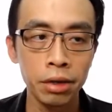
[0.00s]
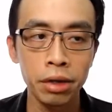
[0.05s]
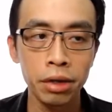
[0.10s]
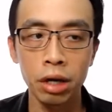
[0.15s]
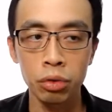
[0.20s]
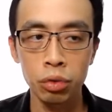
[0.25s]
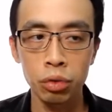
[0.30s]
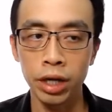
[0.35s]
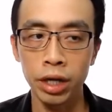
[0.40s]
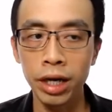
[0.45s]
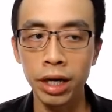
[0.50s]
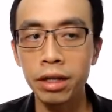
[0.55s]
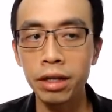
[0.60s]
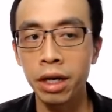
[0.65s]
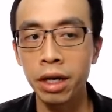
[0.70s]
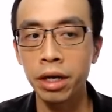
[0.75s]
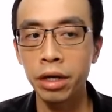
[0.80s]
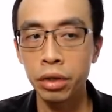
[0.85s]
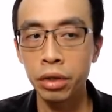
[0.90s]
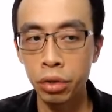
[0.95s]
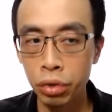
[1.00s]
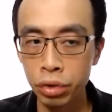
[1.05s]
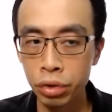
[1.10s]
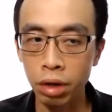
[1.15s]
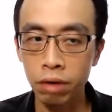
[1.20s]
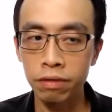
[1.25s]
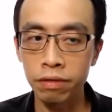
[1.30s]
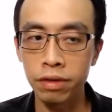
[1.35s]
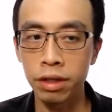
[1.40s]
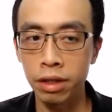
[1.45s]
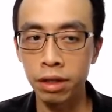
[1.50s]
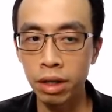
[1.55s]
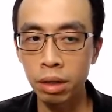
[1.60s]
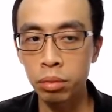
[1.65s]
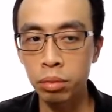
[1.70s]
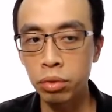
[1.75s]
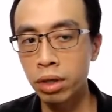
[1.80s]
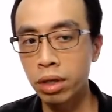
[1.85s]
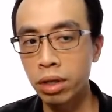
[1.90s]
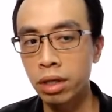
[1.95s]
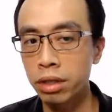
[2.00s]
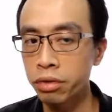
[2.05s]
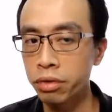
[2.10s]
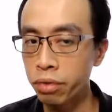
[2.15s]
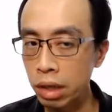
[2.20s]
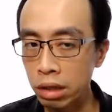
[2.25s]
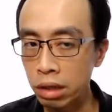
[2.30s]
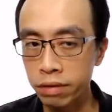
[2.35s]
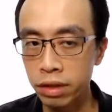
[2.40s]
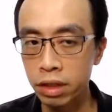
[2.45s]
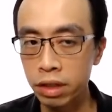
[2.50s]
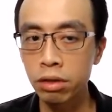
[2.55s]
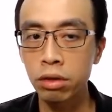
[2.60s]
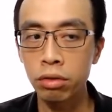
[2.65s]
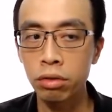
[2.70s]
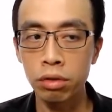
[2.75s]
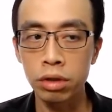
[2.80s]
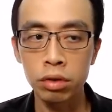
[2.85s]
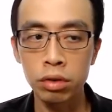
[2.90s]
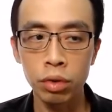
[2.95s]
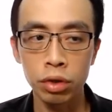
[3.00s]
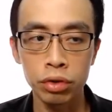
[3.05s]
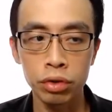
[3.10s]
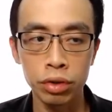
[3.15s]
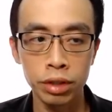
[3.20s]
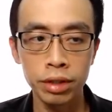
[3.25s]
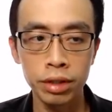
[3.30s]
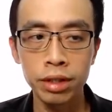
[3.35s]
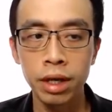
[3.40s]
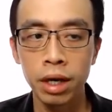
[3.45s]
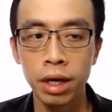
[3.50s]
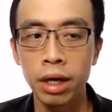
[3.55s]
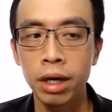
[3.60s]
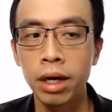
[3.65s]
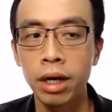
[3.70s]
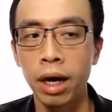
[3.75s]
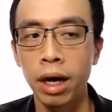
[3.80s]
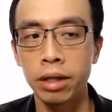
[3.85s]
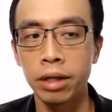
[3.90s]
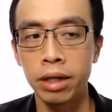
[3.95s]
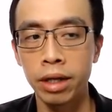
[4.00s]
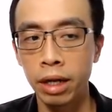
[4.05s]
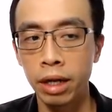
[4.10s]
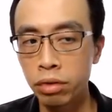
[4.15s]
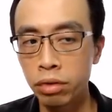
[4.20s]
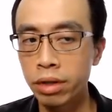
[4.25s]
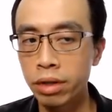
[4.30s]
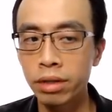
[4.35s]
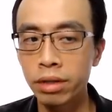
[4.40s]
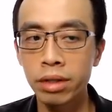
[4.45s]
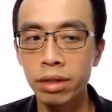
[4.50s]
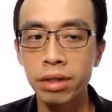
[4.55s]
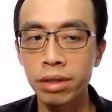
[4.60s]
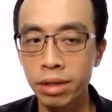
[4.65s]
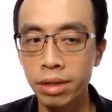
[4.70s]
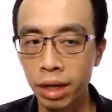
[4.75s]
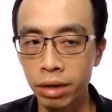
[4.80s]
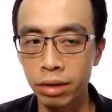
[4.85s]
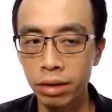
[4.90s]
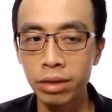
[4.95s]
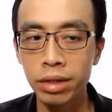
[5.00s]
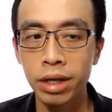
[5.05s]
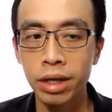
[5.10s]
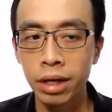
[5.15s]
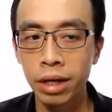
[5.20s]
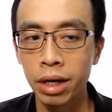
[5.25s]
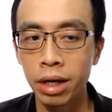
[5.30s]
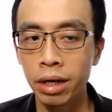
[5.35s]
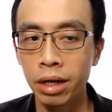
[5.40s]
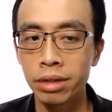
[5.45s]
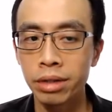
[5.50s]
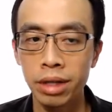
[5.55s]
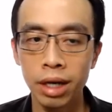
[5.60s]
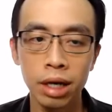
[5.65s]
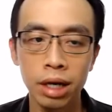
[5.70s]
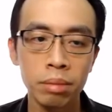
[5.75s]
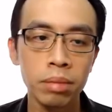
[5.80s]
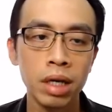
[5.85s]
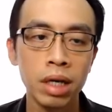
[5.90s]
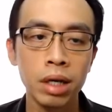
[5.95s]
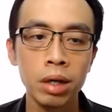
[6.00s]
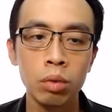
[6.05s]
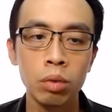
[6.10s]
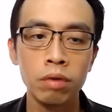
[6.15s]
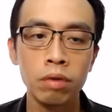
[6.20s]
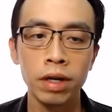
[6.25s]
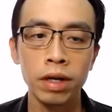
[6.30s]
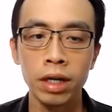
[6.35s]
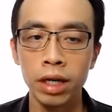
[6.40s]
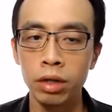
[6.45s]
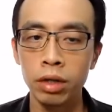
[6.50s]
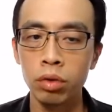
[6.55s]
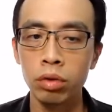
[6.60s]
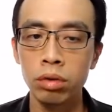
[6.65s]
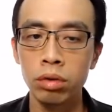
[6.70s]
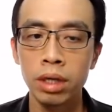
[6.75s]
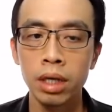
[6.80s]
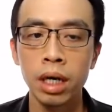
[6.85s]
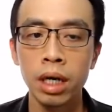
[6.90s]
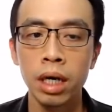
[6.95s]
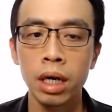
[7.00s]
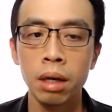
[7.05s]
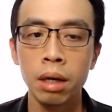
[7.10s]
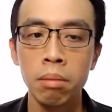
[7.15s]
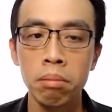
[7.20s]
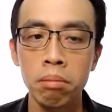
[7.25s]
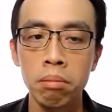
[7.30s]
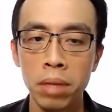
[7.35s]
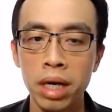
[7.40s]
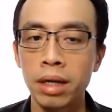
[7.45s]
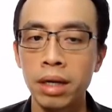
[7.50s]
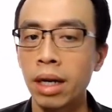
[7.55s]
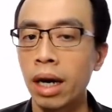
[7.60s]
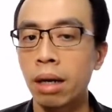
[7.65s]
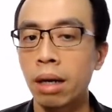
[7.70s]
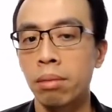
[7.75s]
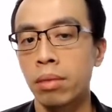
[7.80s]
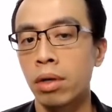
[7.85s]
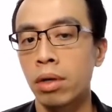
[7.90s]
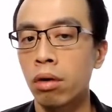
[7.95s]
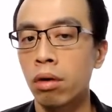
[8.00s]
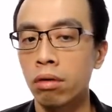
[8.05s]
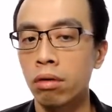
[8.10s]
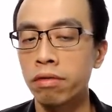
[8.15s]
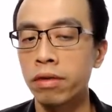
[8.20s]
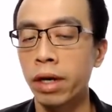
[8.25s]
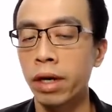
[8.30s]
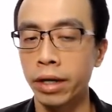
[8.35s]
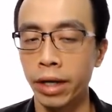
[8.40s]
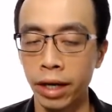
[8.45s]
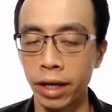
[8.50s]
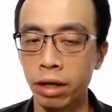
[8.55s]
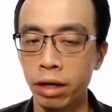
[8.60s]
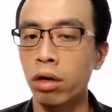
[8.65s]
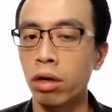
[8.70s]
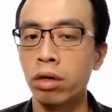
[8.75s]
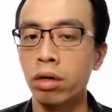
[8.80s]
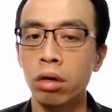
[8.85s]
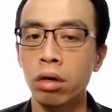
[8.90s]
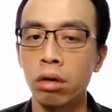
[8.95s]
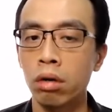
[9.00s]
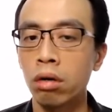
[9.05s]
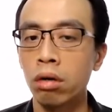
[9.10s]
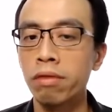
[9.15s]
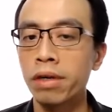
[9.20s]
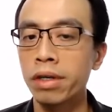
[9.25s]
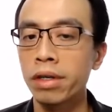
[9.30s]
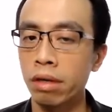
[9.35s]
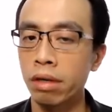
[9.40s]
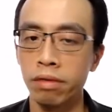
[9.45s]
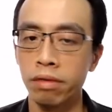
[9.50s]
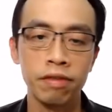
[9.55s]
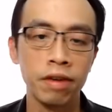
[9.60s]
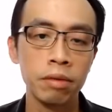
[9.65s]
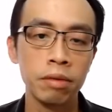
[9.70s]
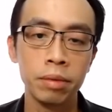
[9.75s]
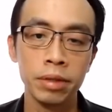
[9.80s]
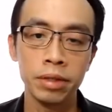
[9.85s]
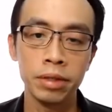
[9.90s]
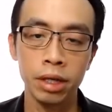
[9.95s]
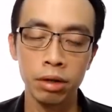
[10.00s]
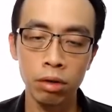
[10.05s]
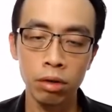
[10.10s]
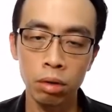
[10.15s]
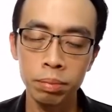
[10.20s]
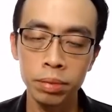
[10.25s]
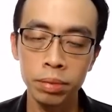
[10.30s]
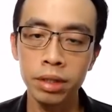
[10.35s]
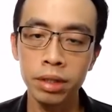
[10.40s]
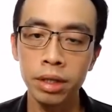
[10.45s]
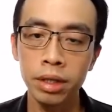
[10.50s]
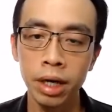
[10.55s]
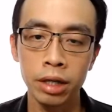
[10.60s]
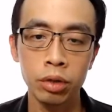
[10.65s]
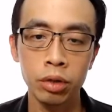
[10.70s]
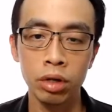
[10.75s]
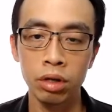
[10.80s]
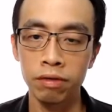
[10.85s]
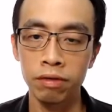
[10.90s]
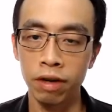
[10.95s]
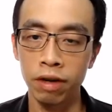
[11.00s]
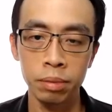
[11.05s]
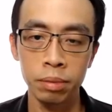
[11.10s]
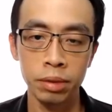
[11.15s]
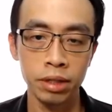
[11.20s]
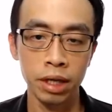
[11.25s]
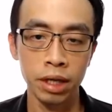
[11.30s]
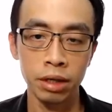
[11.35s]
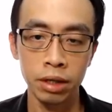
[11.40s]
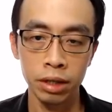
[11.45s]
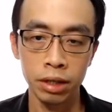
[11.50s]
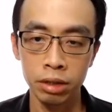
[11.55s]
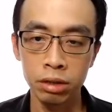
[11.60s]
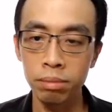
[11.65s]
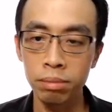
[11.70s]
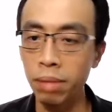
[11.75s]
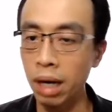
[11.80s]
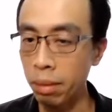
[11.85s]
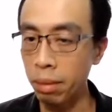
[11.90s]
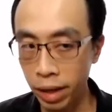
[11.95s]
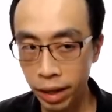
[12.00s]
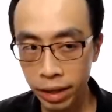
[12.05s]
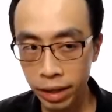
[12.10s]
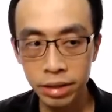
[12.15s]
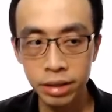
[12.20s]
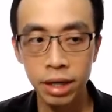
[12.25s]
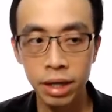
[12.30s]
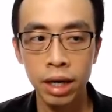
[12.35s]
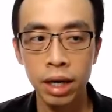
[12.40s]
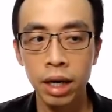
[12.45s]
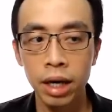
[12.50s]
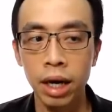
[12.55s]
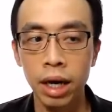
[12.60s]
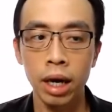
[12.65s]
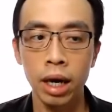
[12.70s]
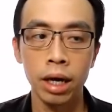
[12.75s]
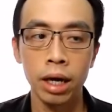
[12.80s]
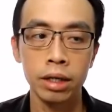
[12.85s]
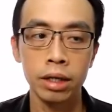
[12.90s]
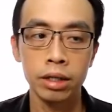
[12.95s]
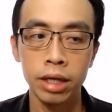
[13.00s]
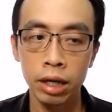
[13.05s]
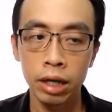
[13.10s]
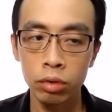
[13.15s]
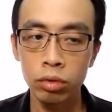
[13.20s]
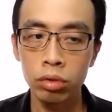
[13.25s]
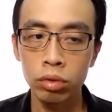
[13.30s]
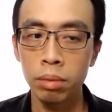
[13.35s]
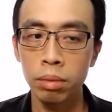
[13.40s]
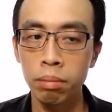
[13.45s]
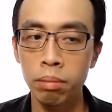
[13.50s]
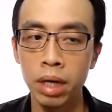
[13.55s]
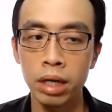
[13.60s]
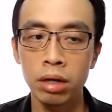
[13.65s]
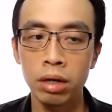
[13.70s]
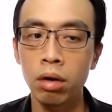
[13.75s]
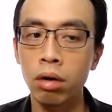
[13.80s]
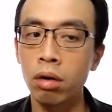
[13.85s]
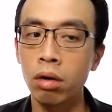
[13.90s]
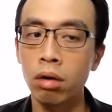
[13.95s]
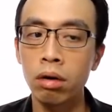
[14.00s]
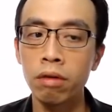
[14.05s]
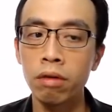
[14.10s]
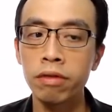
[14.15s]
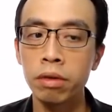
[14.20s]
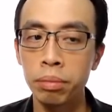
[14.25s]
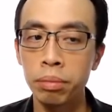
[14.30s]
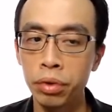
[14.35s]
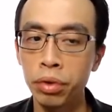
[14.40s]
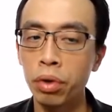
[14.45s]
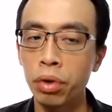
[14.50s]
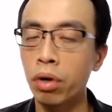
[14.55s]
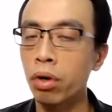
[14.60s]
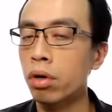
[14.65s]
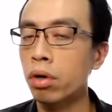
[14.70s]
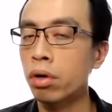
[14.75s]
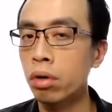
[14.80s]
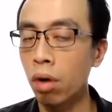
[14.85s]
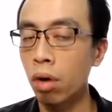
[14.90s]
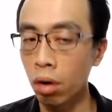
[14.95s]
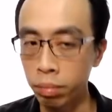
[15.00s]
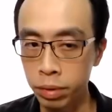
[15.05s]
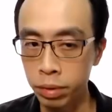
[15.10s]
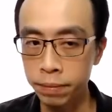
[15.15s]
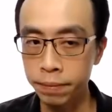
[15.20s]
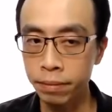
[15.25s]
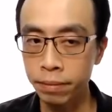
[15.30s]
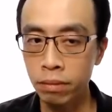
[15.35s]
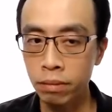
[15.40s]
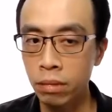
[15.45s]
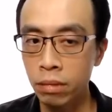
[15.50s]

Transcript: Now 28, use of the data booklet is relevant to this question. An electrolysis cell is set up with an anode made up of an alloy of 75% copper and 25% nickel by mass and a cathode made of pure copper.